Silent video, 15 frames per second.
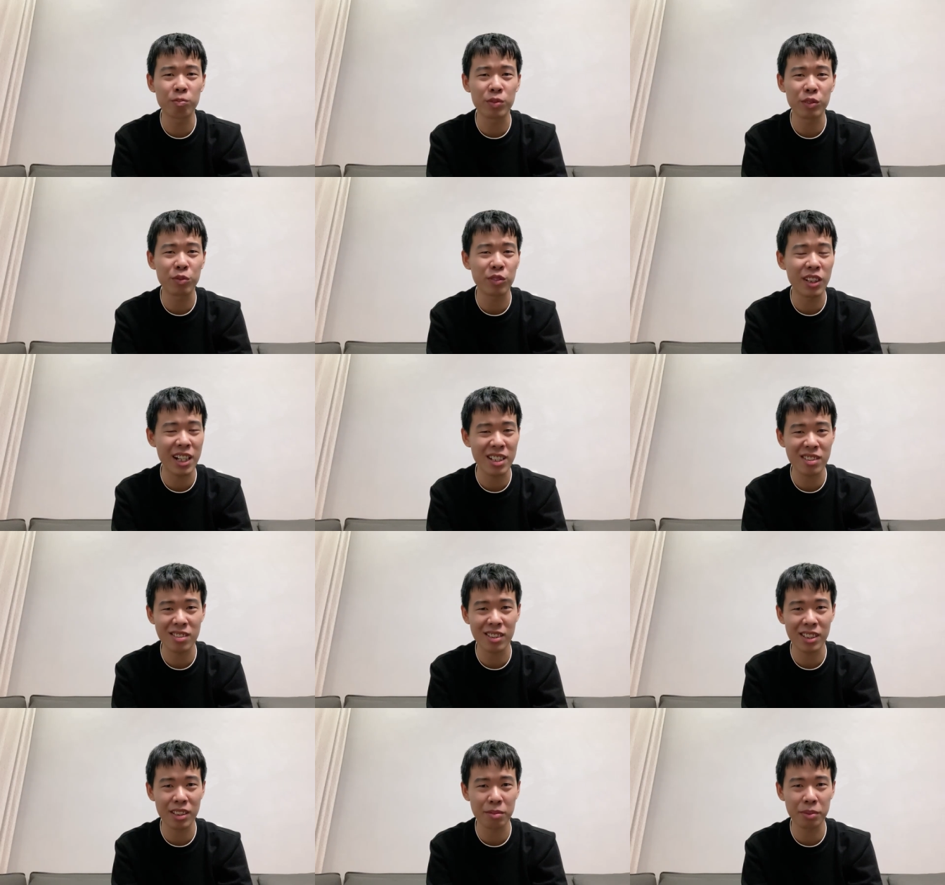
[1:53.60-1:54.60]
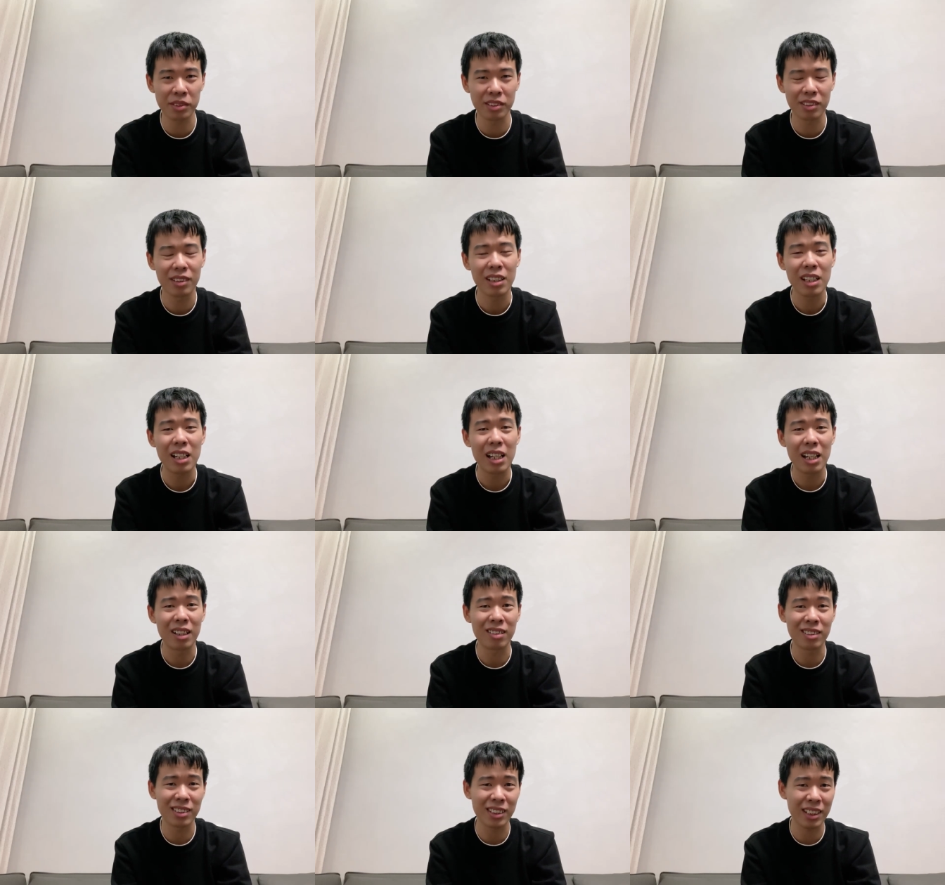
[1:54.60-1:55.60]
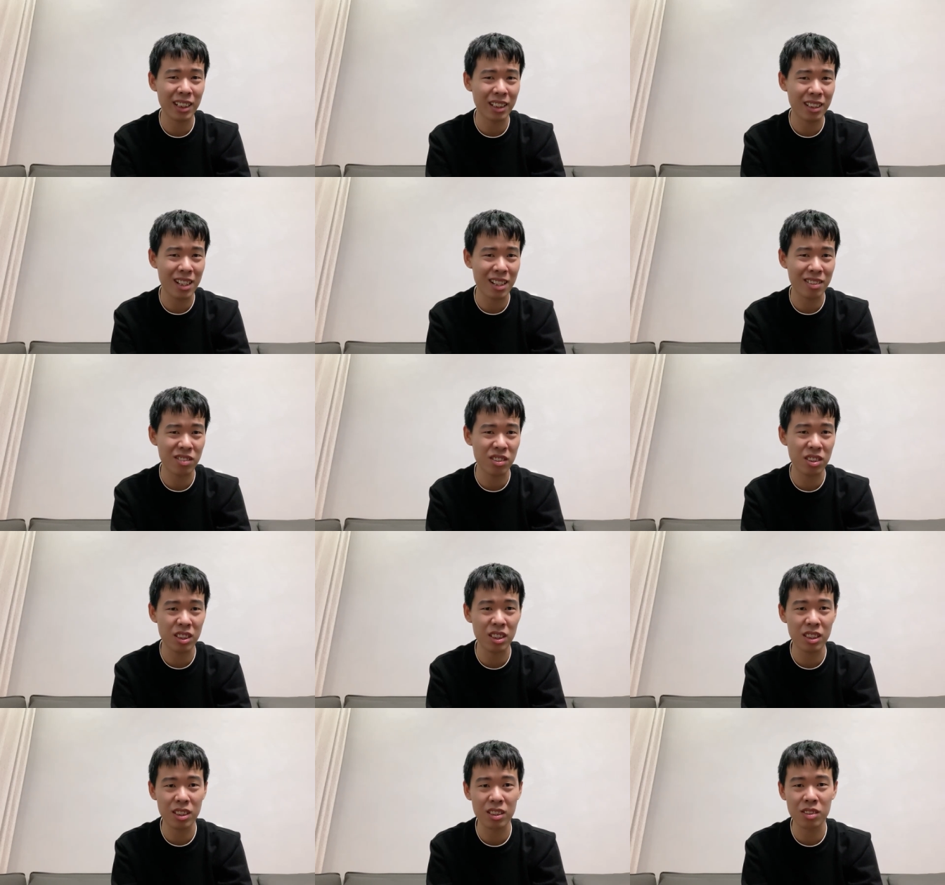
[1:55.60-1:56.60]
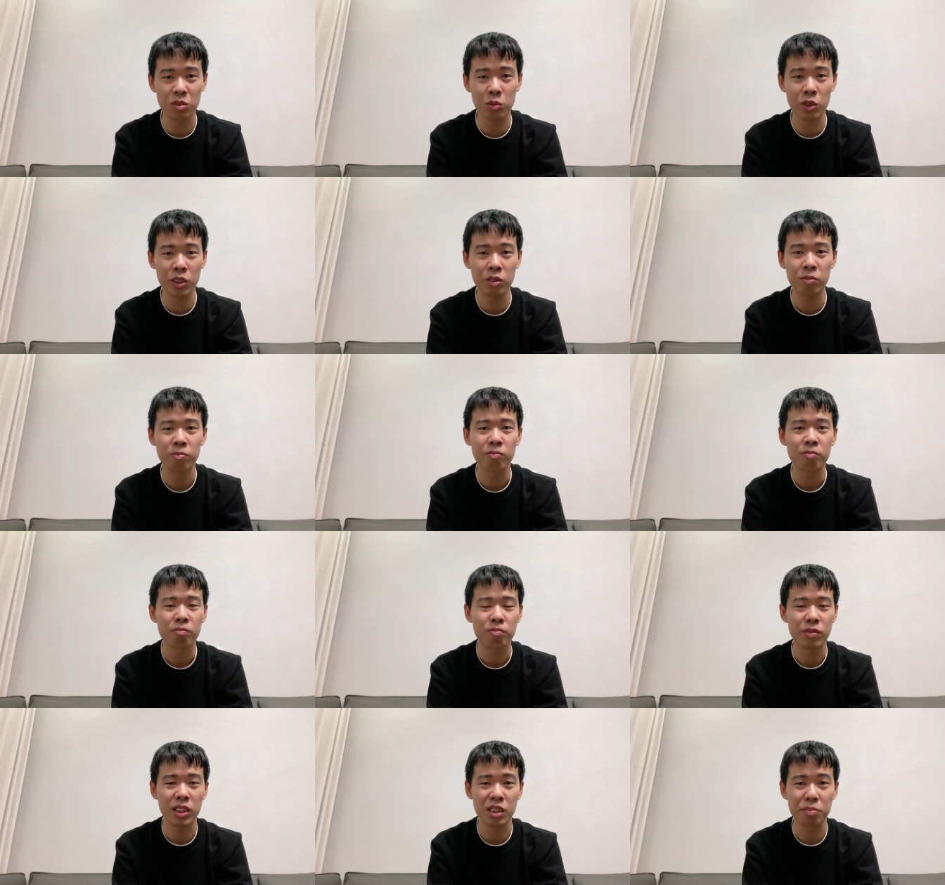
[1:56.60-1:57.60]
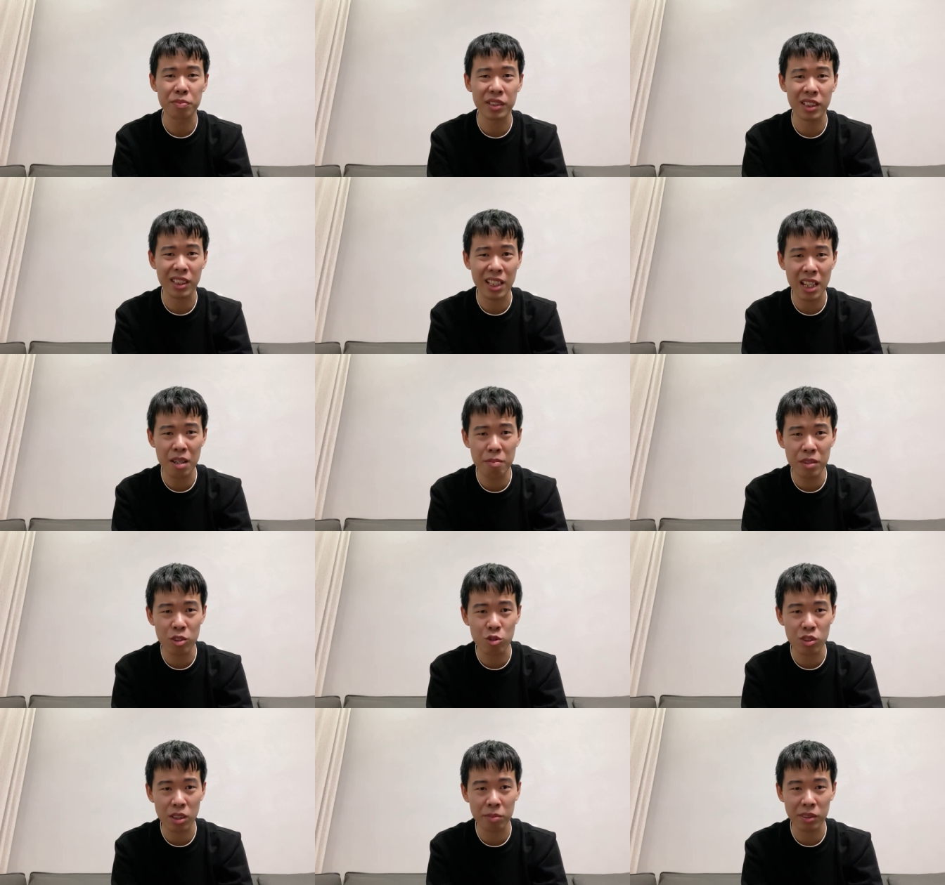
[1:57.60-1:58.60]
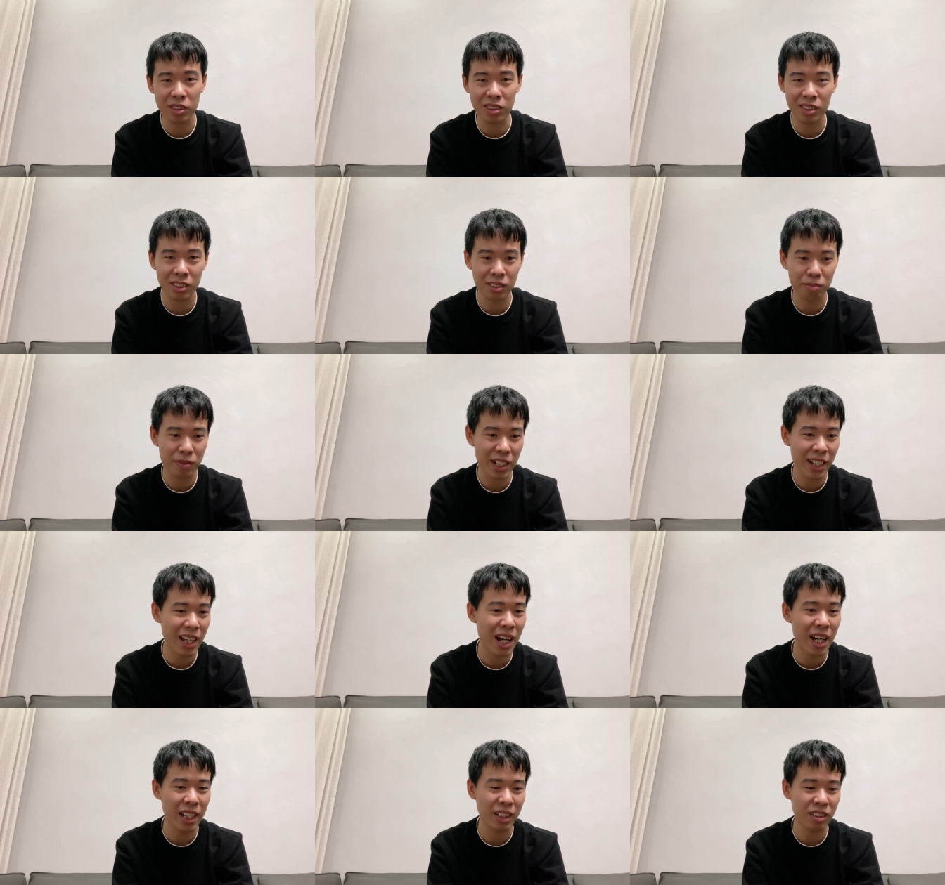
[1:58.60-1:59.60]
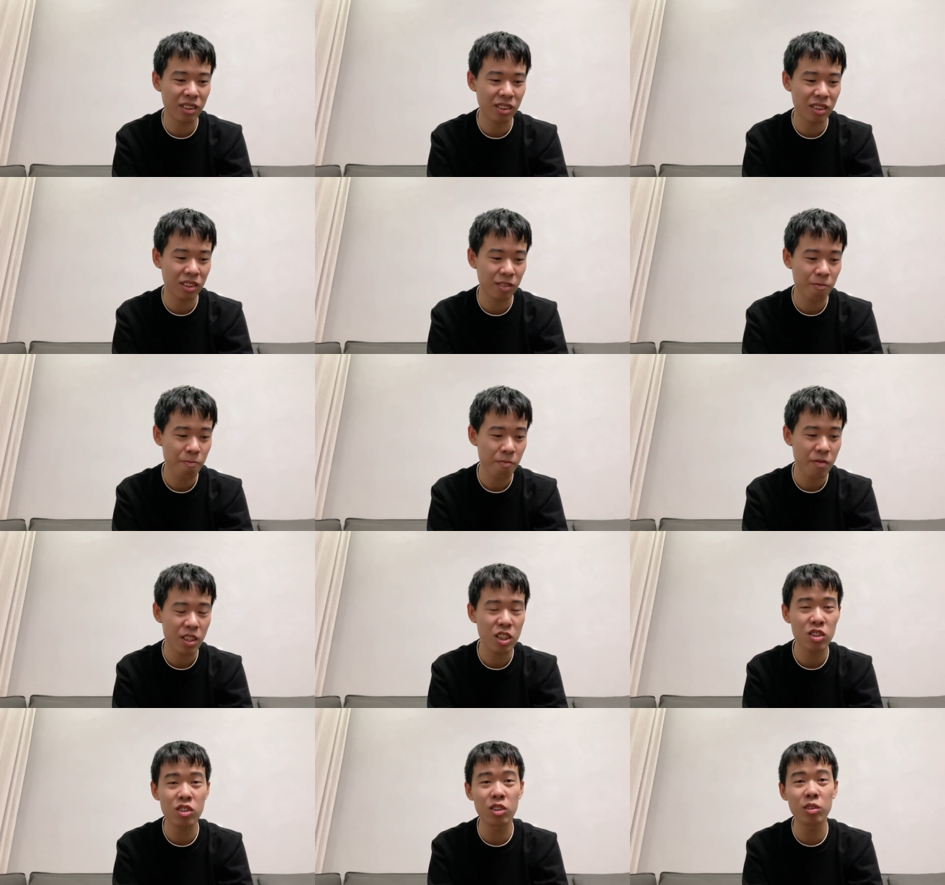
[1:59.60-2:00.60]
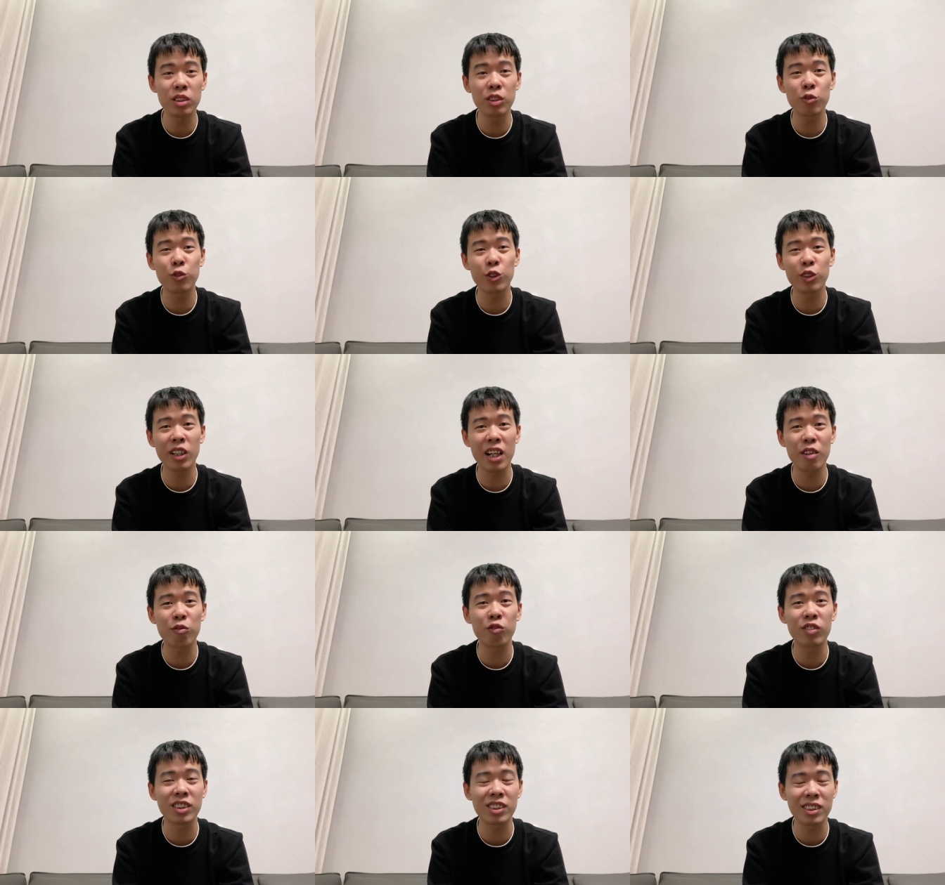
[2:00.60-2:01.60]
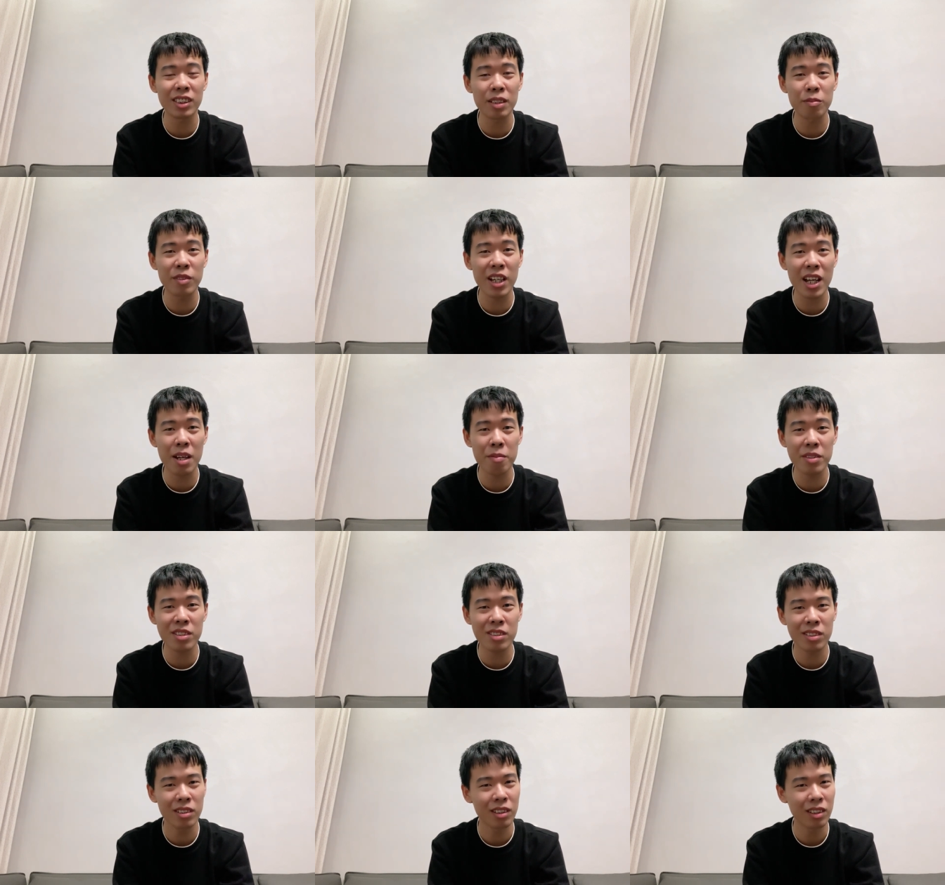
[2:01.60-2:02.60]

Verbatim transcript: before I sleep, and in a dark scene it will make a big damage about my eyes. So if you have the same habit,